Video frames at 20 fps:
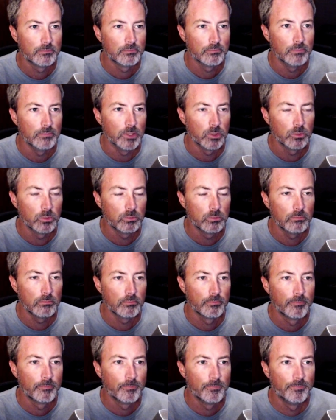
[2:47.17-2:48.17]
I
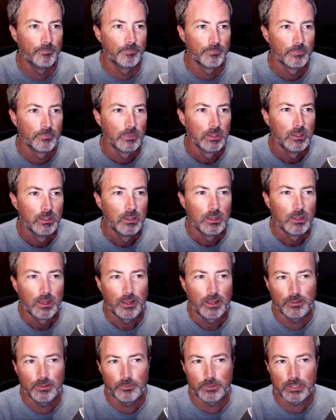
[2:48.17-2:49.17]

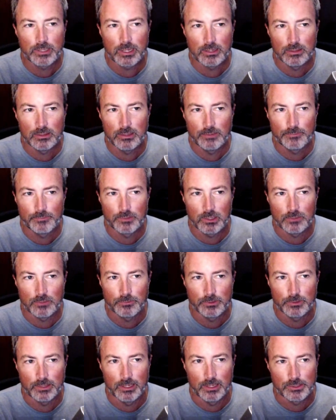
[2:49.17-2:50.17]
think we kind of left off
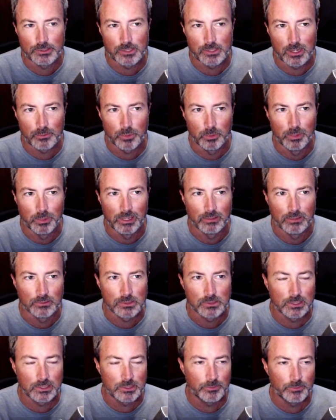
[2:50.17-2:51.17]
with that chopper bounce.
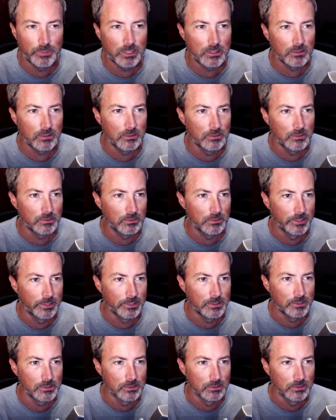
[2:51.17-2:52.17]
Let's make it a little
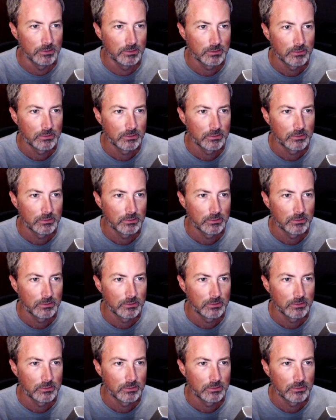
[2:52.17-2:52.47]
nicer.